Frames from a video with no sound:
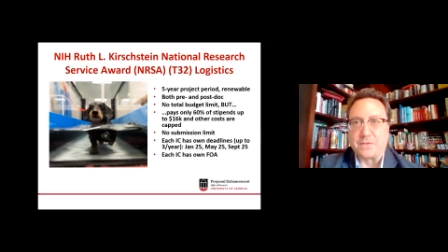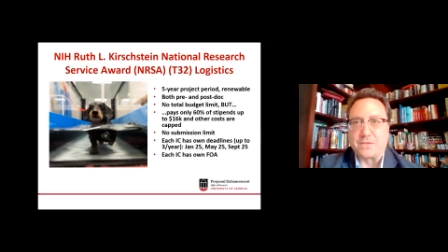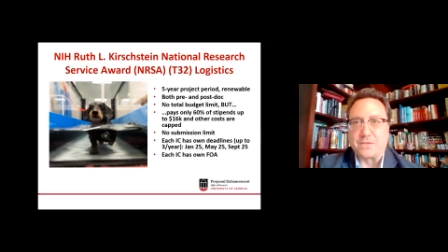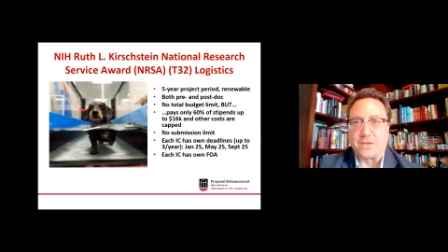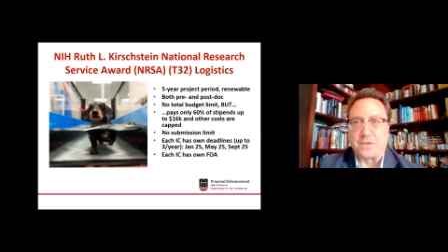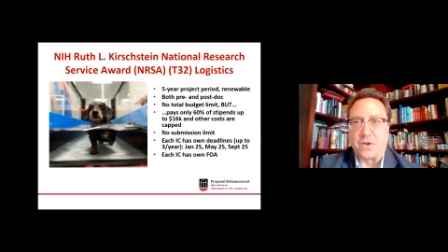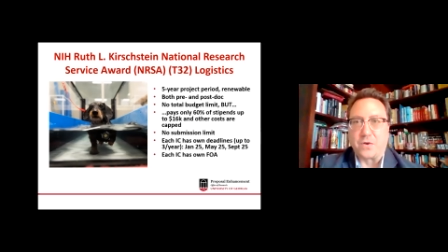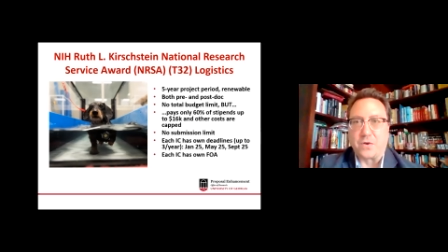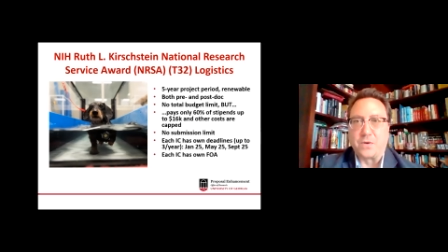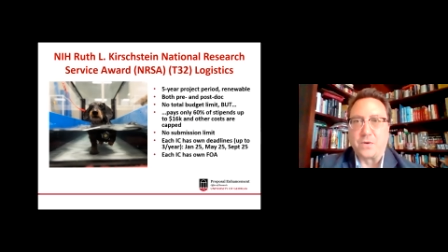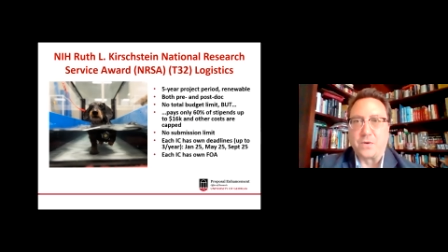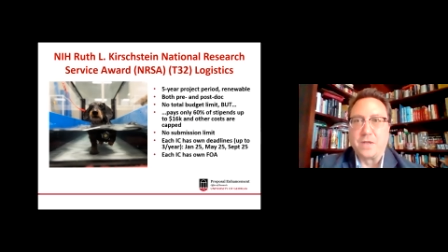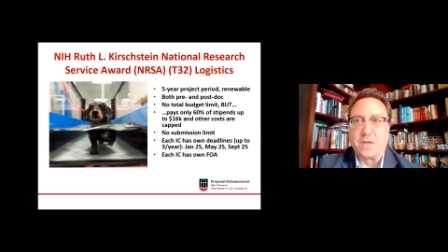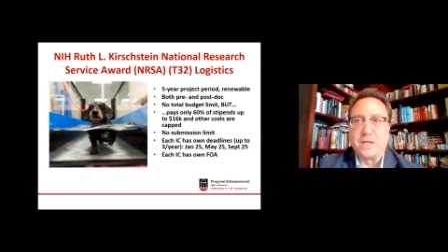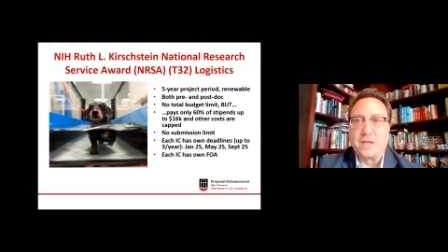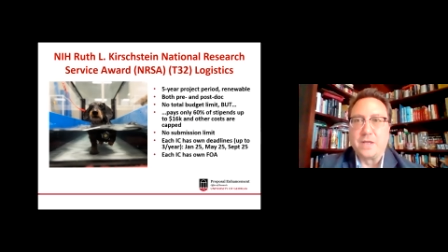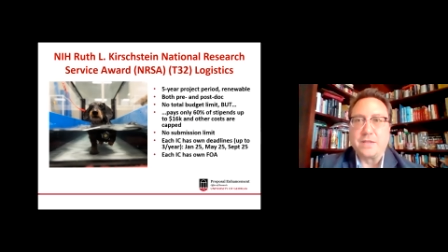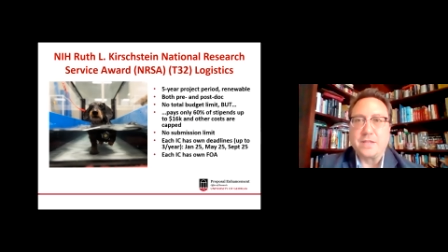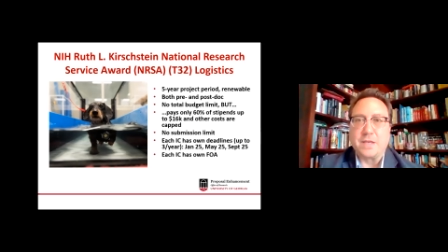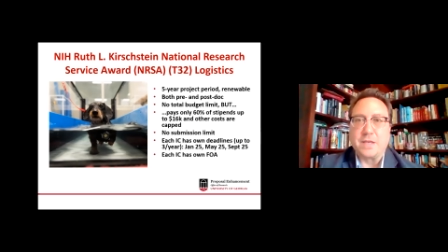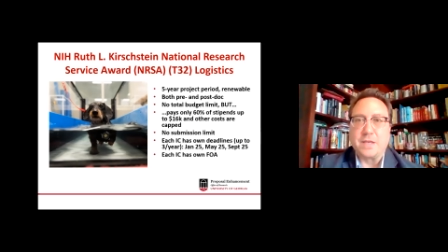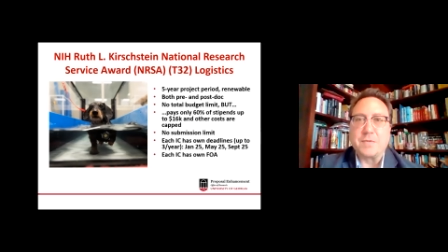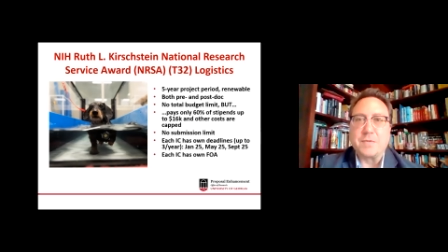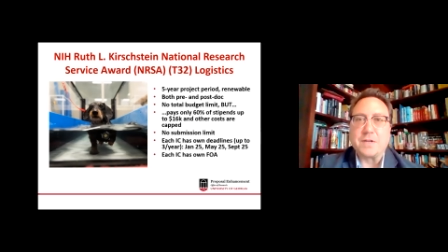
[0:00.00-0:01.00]
So
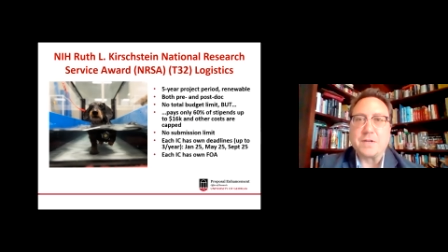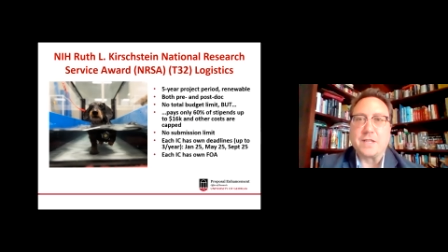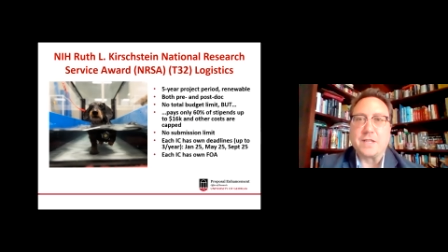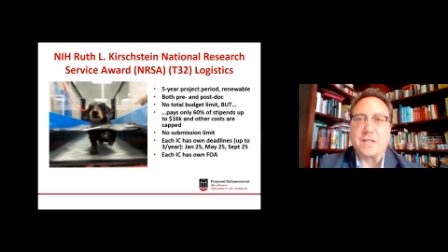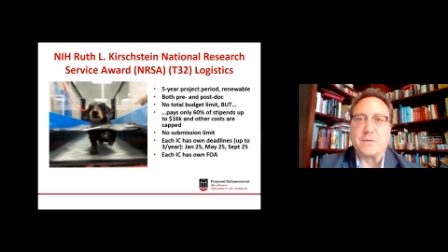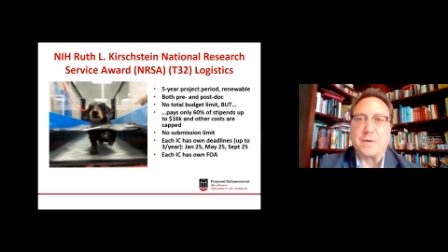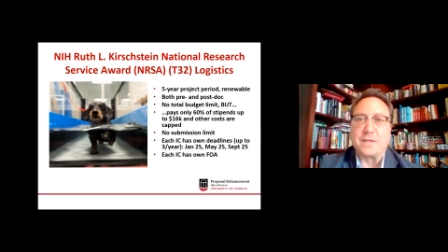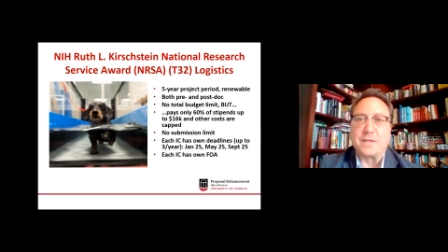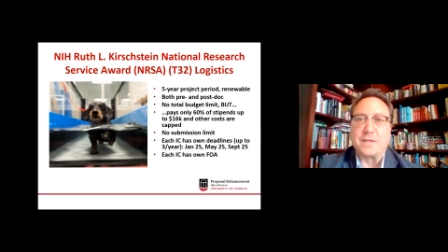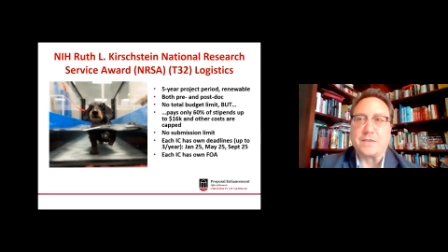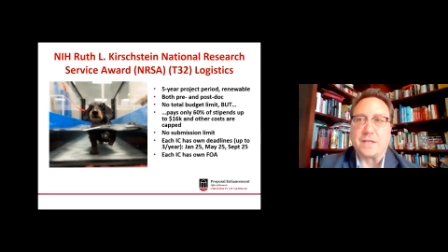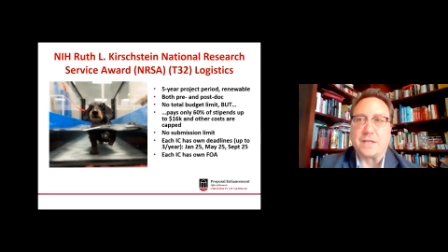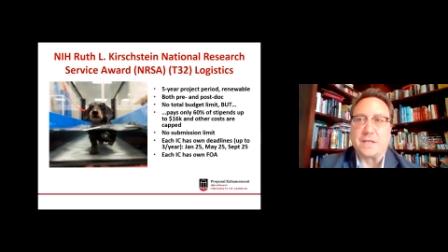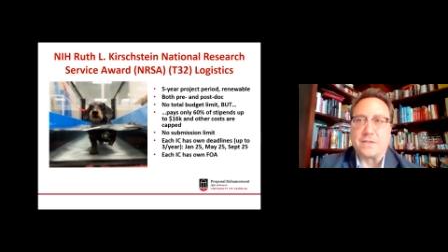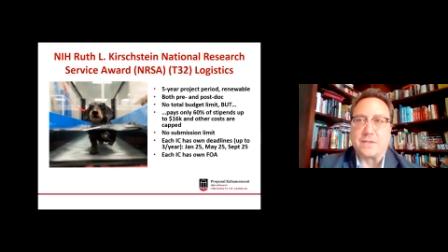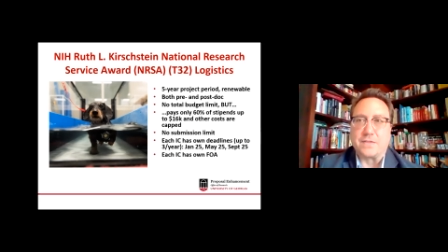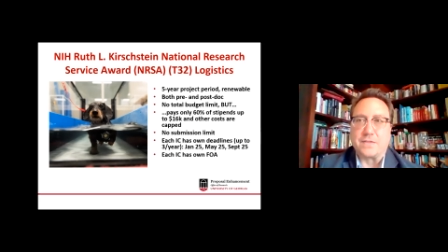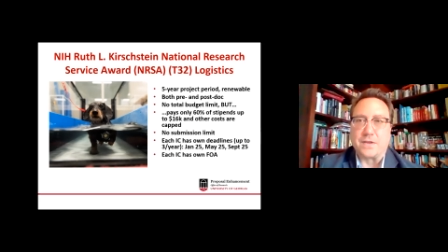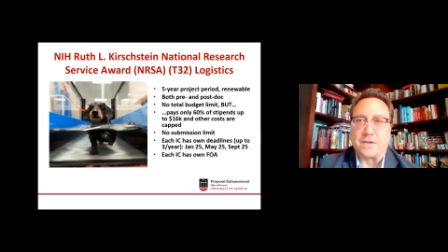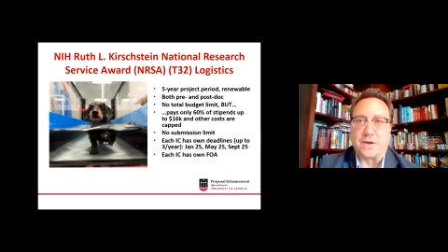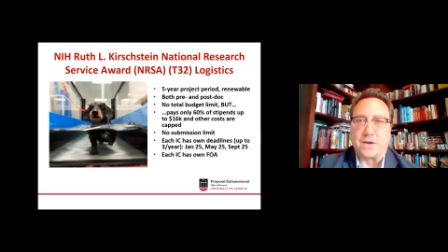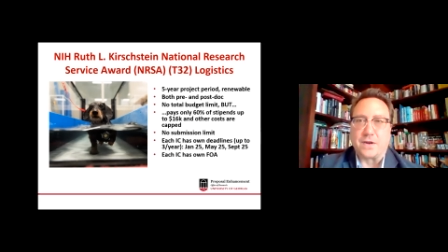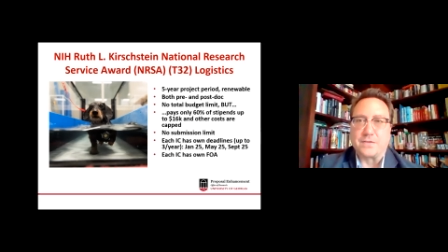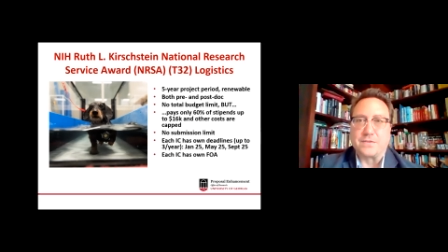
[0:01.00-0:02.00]
typically we see
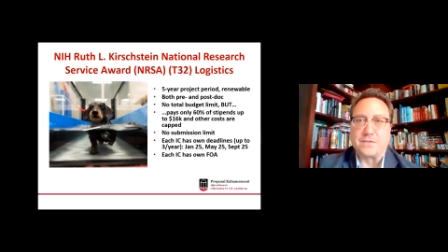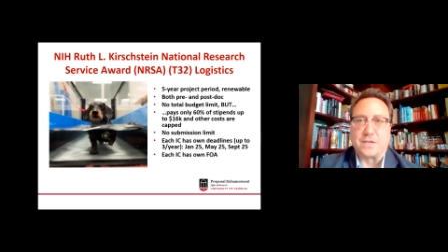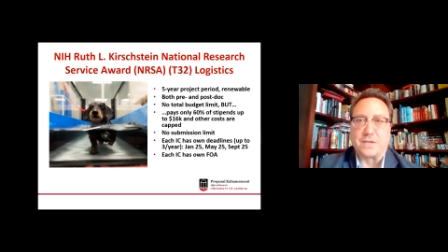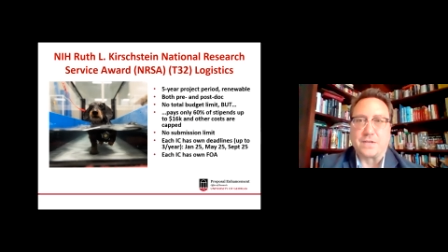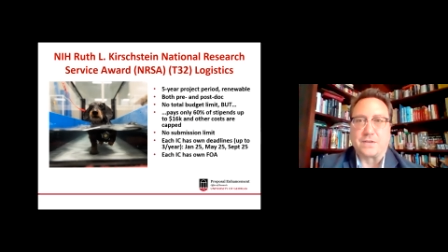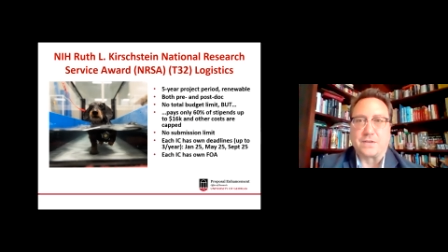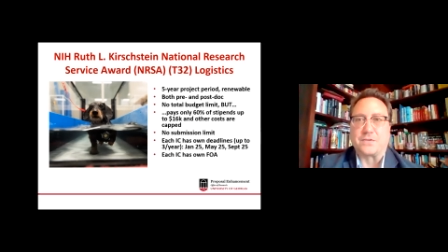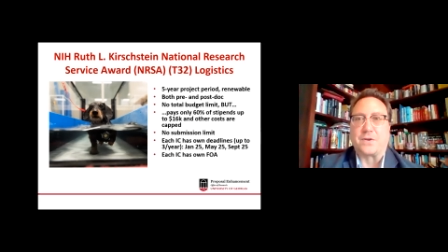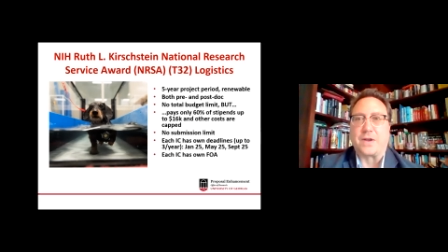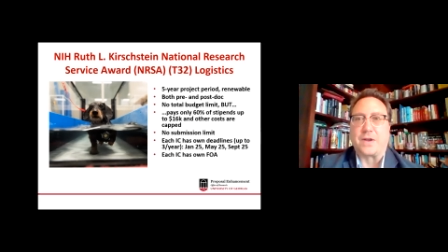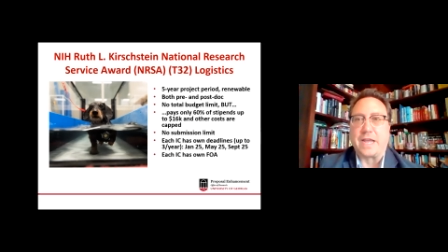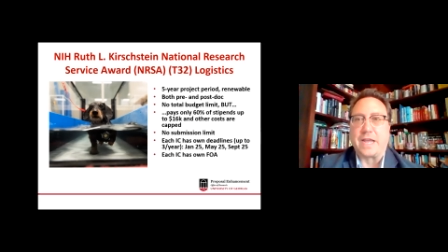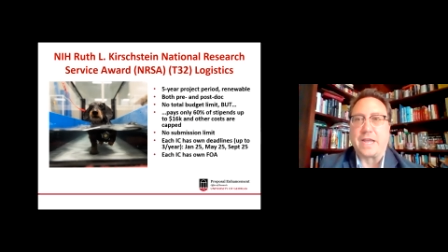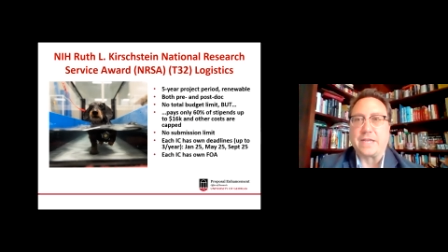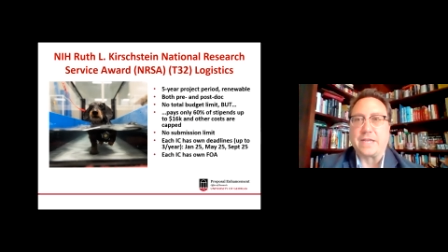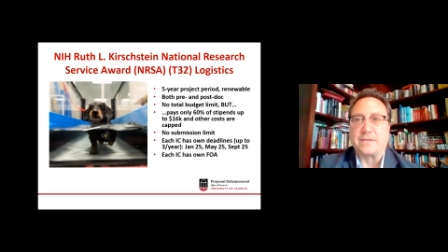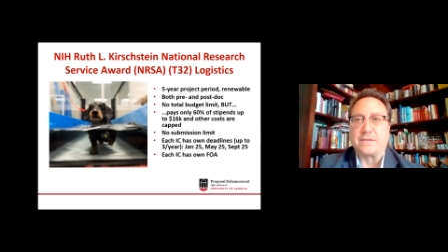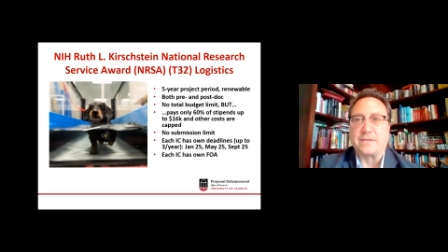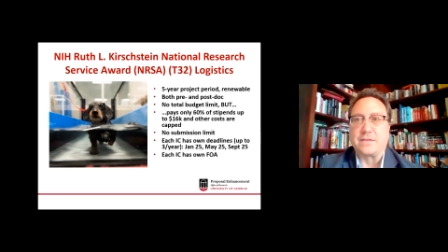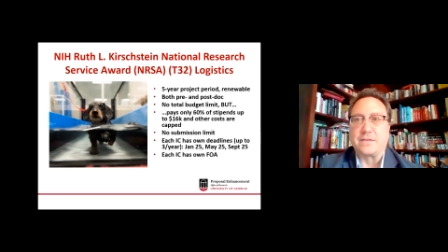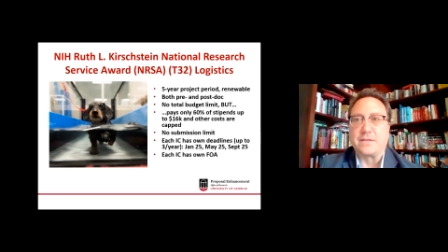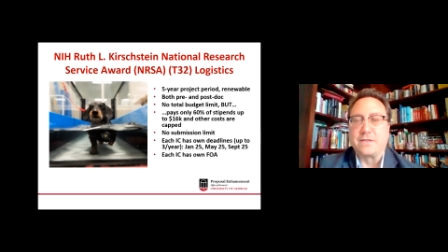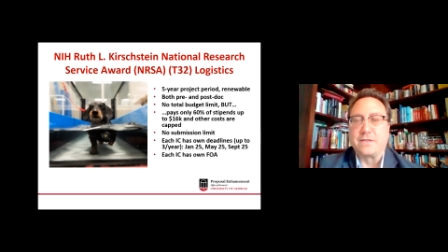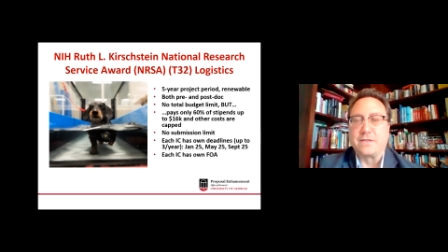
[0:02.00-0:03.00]
that there are 6 or
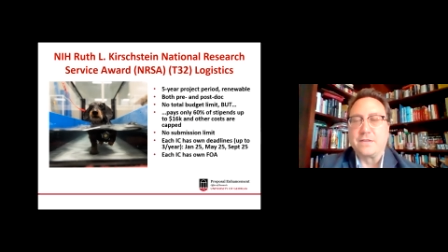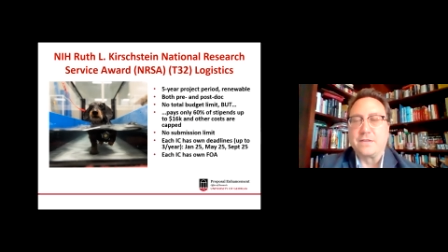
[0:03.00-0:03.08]
8.